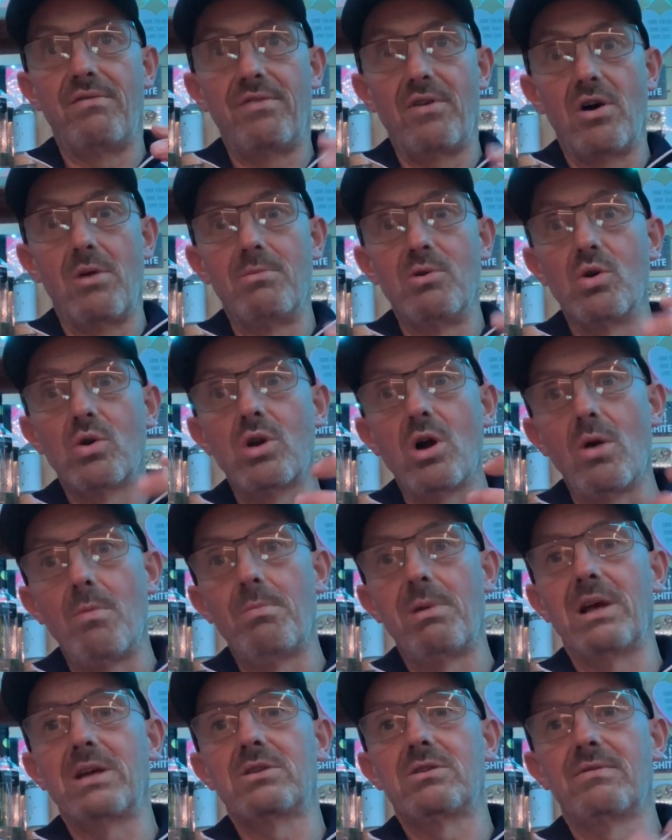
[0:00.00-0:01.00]
more
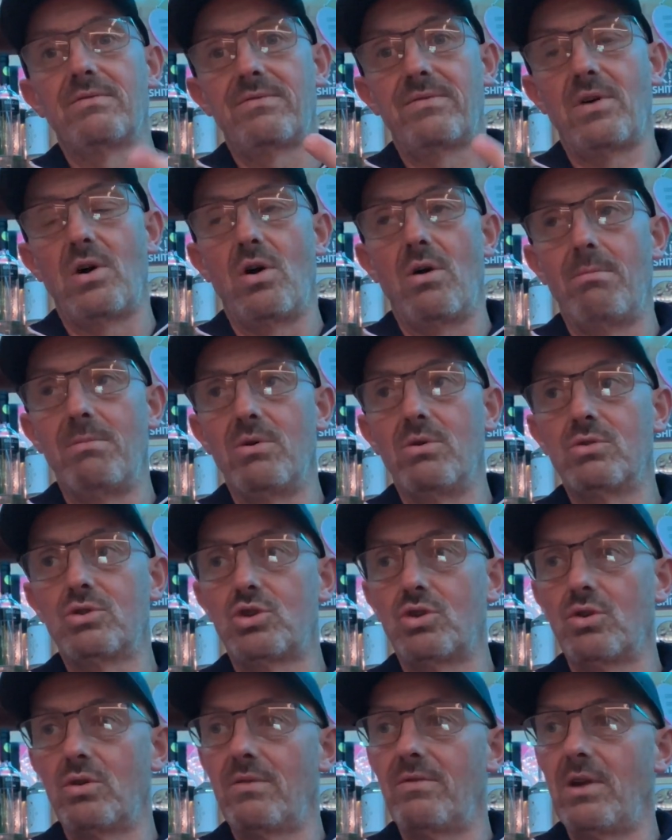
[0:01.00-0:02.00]
complex and far more
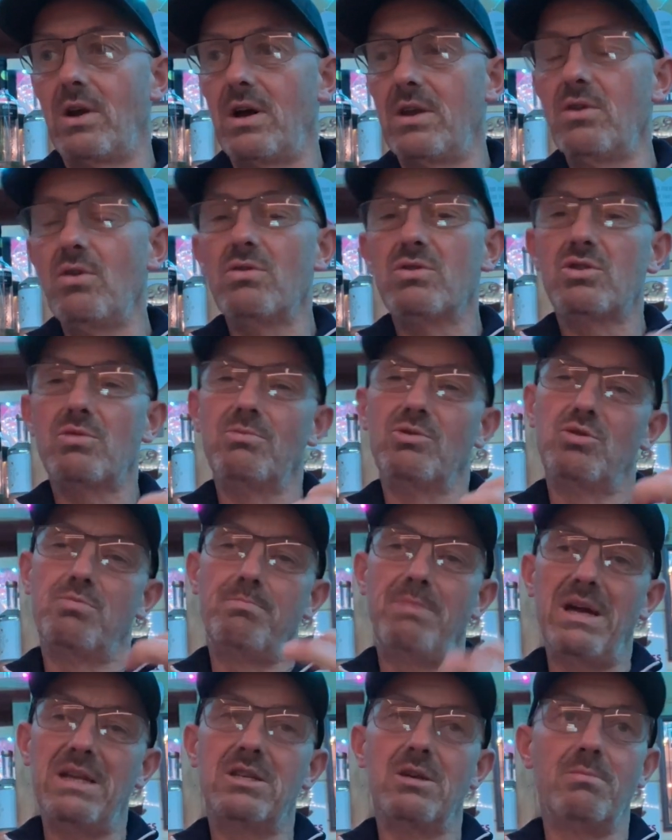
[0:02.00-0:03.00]
sort of like not so much
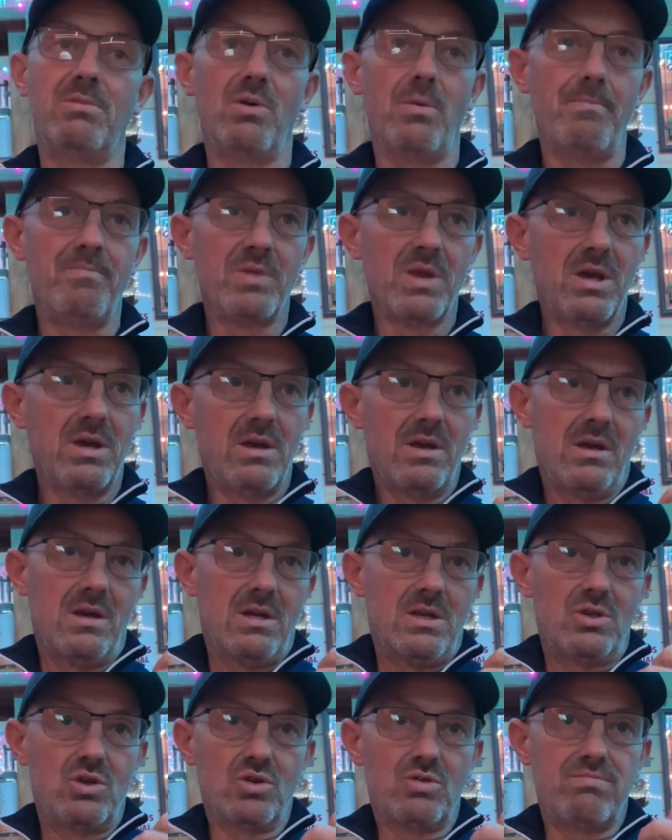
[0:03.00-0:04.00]
better, but
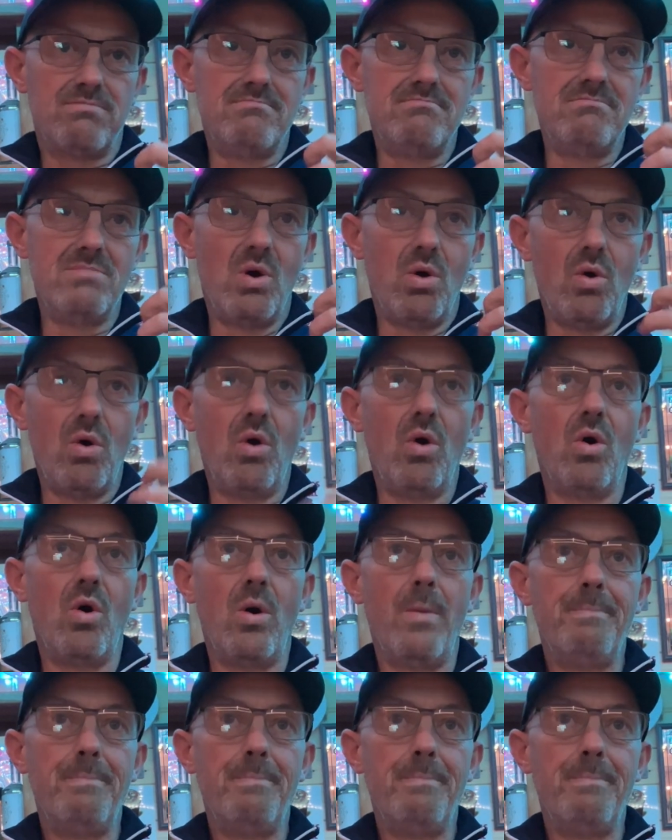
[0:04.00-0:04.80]
just more